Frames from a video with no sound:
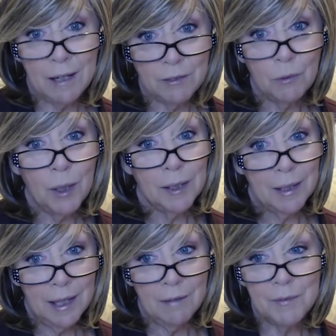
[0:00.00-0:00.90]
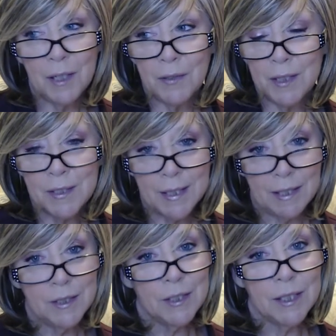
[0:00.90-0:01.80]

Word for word: Everyone loved it, the scents,